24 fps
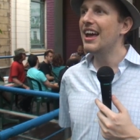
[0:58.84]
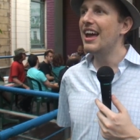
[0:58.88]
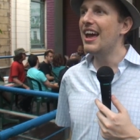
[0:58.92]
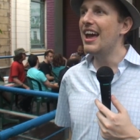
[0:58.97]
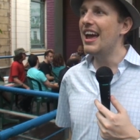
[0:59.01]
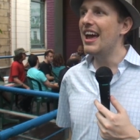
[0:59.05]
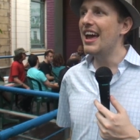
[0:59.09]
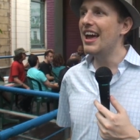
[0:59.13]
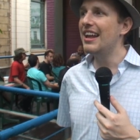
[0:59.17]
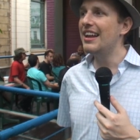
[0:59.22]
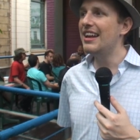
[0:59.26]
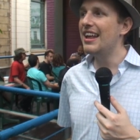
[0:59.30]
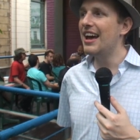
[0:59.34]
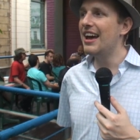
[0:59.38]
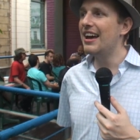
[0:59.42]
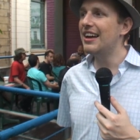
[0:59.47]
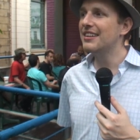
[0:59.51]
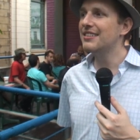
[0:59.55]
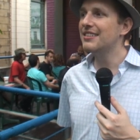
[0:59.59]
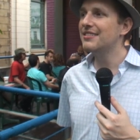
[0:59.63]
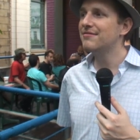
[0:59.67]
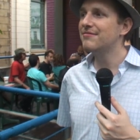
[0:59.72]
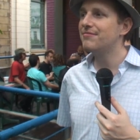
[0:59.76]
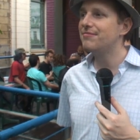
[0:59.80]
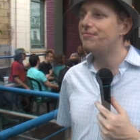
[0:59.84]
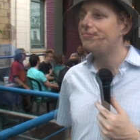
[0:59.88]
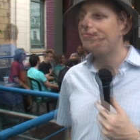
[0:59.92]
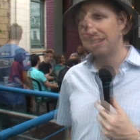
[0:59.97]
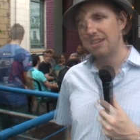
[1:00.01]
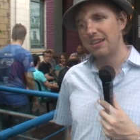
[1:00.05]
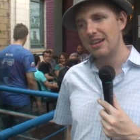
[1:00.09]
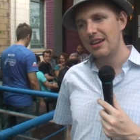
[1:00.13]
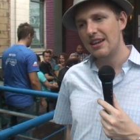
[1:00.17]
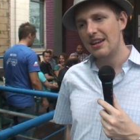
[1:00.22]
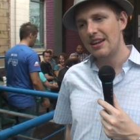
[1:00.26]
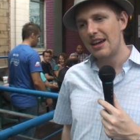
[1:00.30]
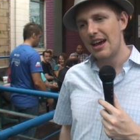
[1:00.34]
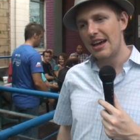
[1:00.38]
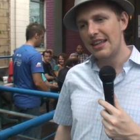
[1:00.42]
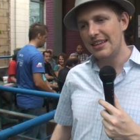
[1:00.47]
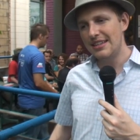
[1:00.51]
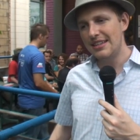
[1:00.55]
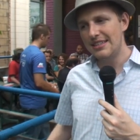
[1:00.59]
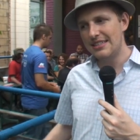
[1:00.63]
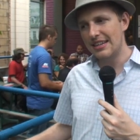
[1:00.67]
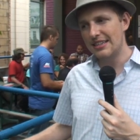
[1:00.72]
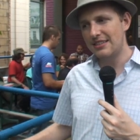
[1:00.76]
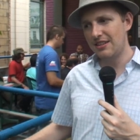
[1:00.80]
And uh, I
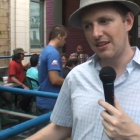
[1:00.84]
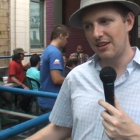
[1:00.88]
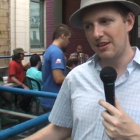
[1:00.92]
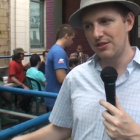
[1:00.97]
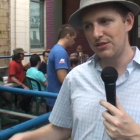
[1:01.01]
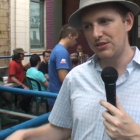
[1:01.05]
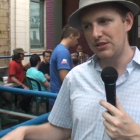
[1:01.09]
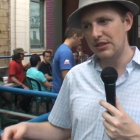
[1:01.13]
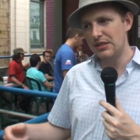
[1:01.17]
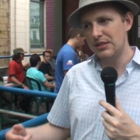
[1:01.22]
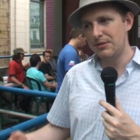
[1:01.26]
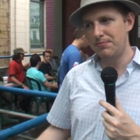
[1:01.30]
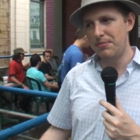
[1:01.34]
think technology is